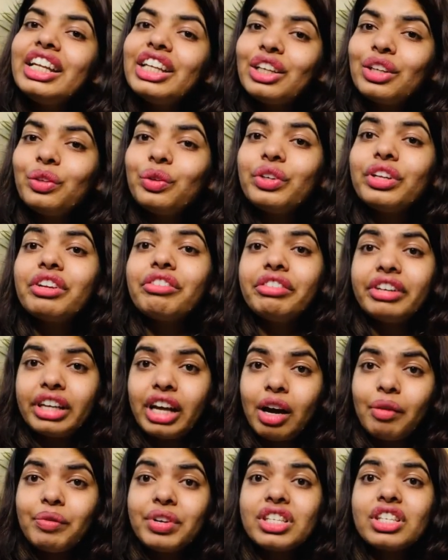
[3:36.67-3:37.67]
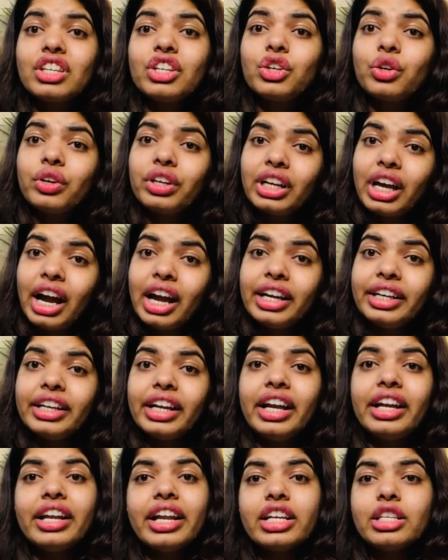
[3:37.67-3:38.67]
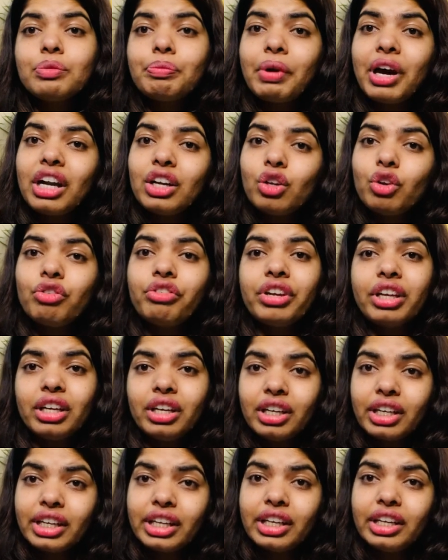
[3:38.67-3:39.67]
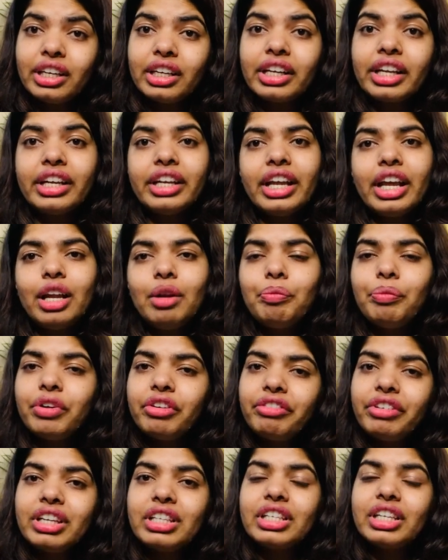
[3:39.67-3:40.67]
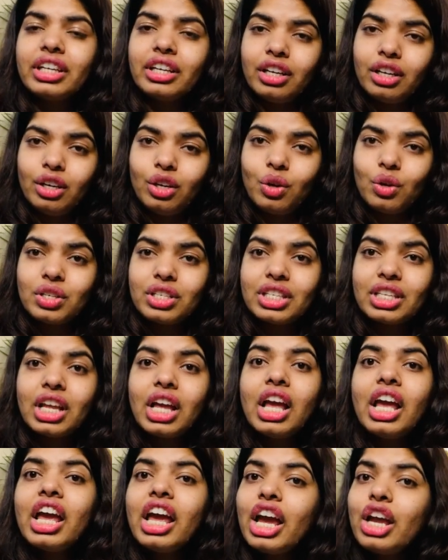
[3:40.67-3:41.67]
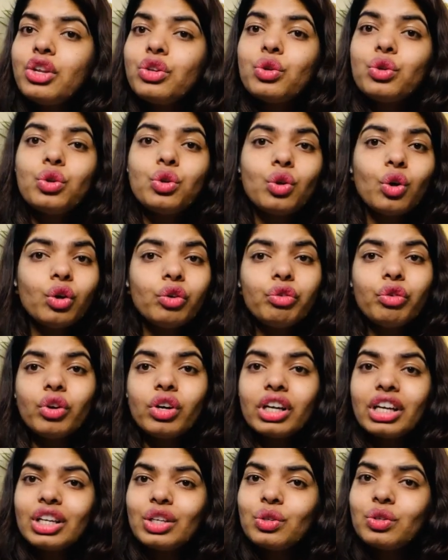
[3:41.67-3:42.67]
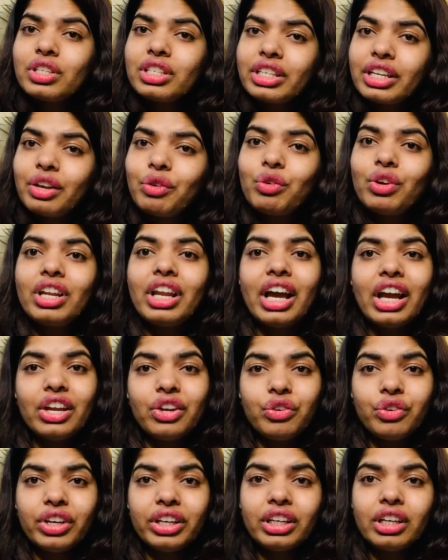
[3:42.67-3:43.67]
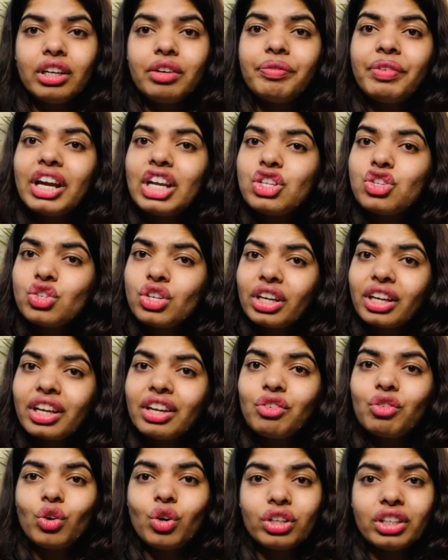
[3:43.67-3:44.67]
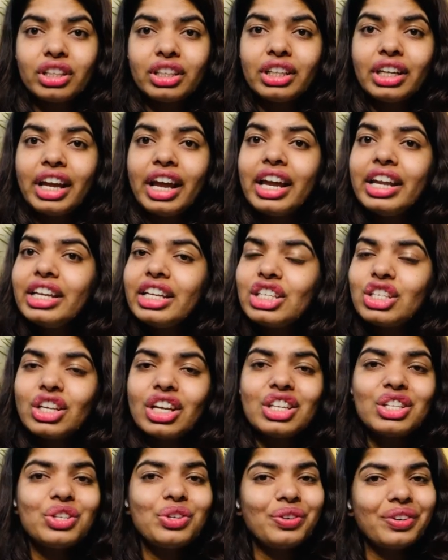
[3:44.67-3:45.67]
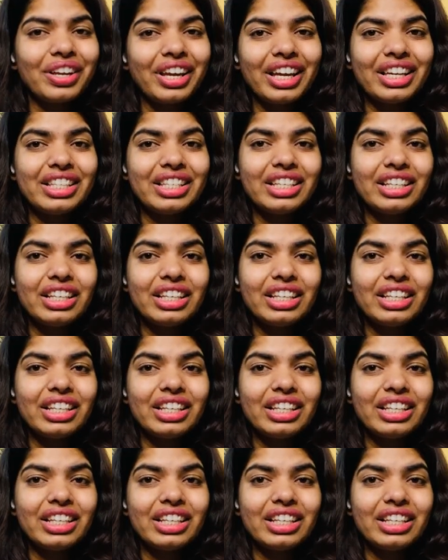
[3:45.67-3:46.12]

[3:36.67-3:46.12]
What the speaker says: Including vitamins in your diet and as part of hair care can help prevent hair loss. And do not forget to stay well hydrated by chugging water any chance you get.